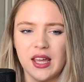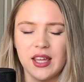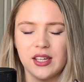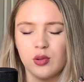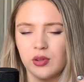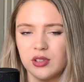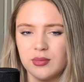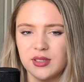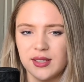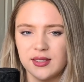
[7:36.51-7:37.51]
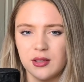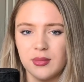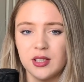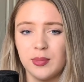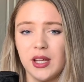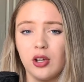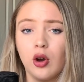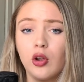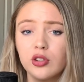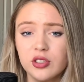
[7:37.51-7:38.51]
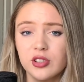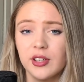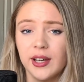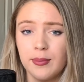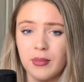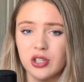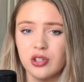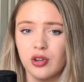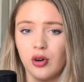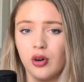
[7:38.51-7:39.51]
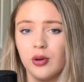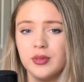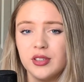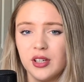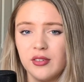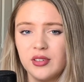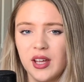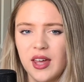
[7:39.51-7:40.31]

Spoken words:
a quantum system is being constantly measured or observed,